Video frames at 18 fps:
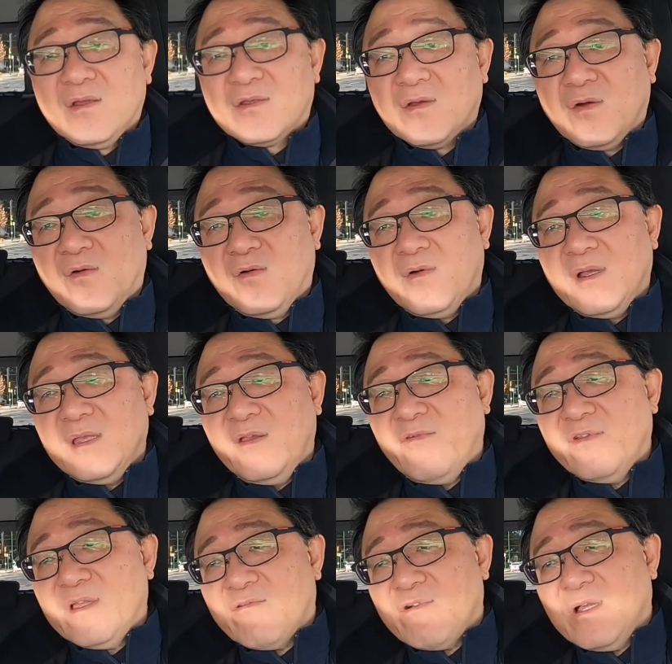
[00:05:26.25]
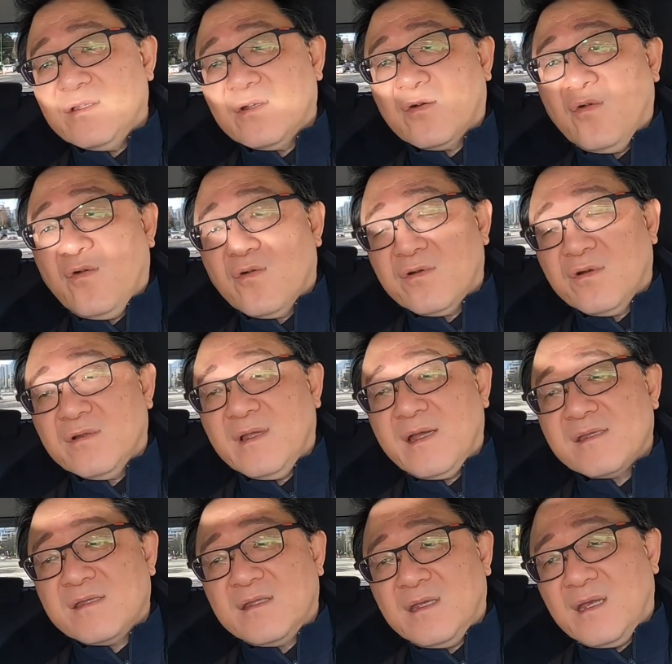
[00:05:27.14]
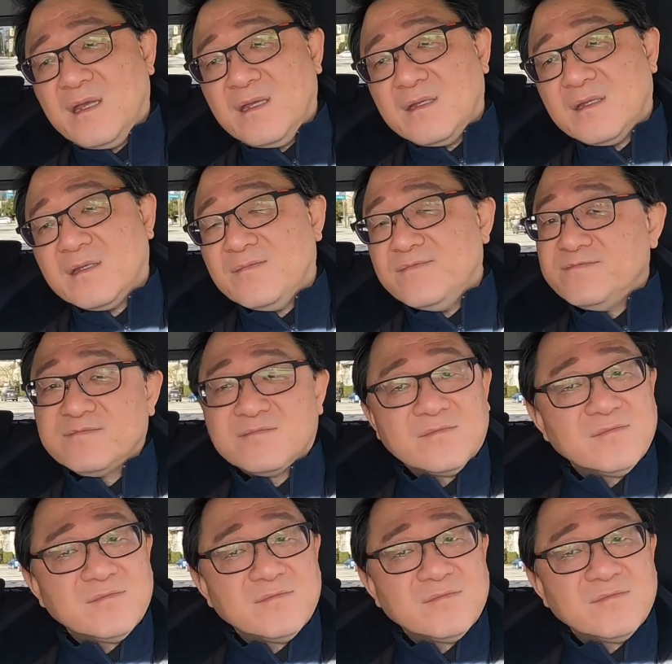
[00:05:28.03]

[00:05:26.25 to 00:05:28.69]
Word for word: so even around the corner like this